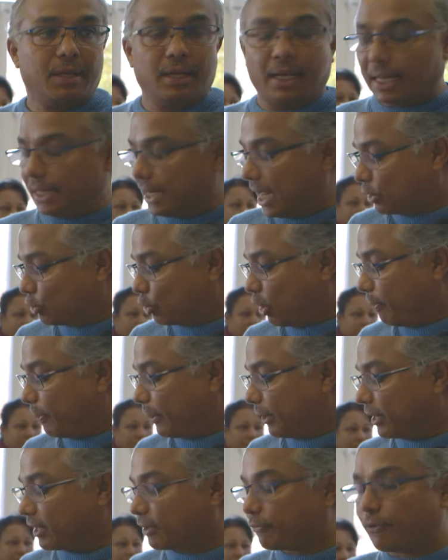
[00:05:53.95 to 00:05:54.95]
a natural
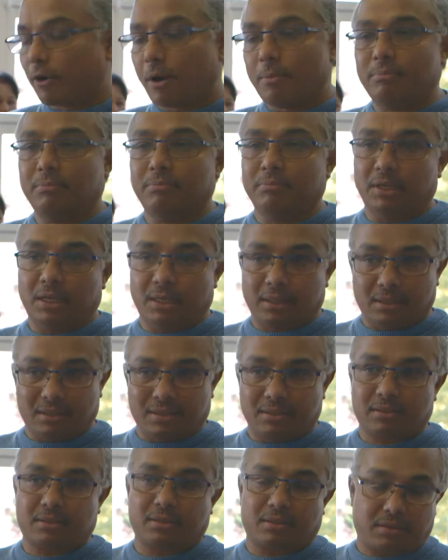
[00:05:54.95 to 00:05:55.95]
product from
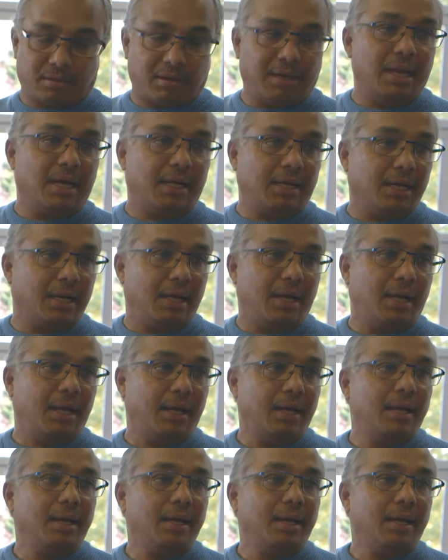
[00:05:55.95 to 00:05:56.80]
Sri Lanka